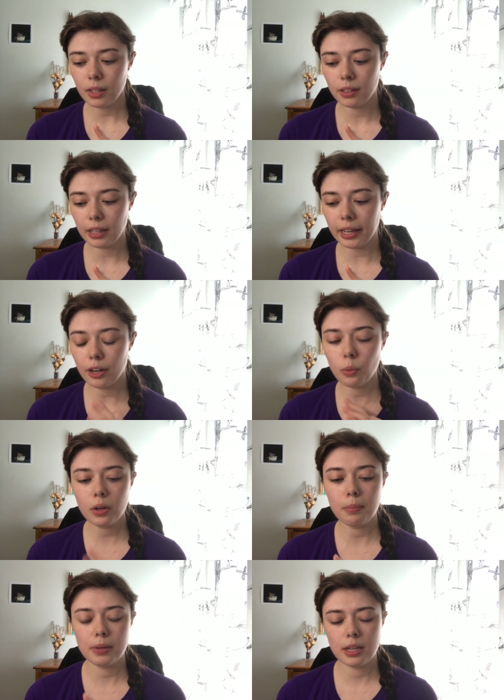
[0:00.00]
like, I don't
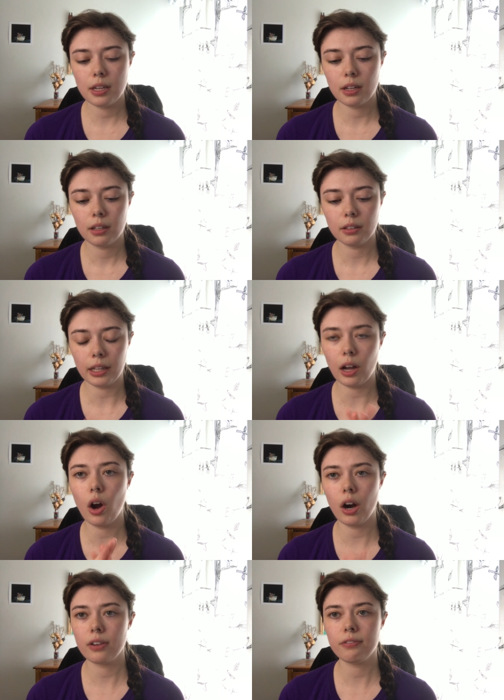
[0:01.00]
want to be like
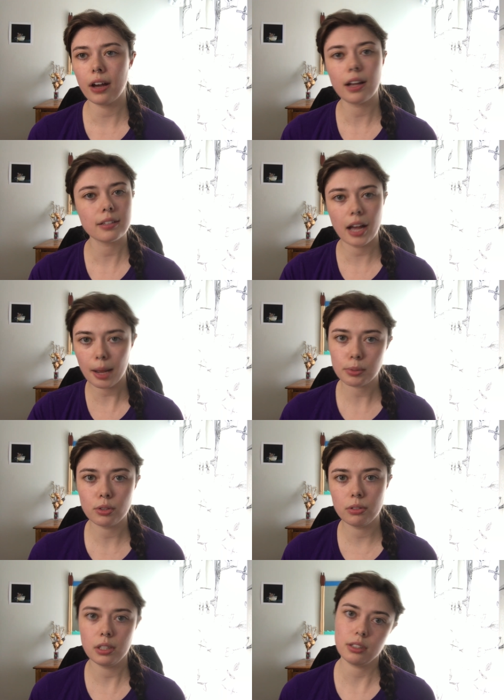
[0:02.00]
hard and fast,
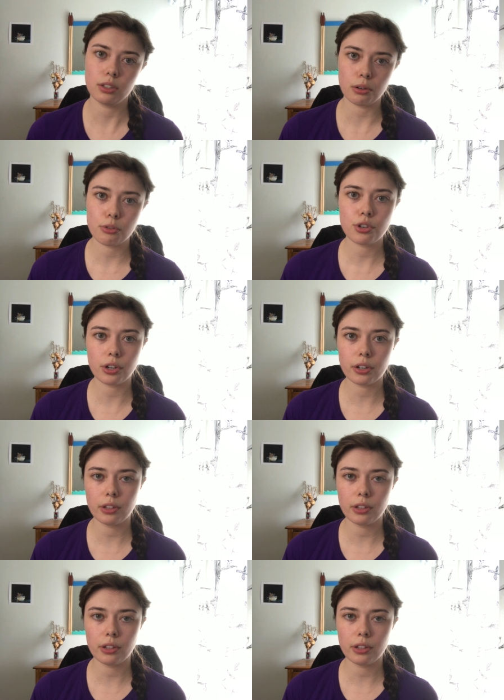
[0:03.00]
absolutely zero sugar.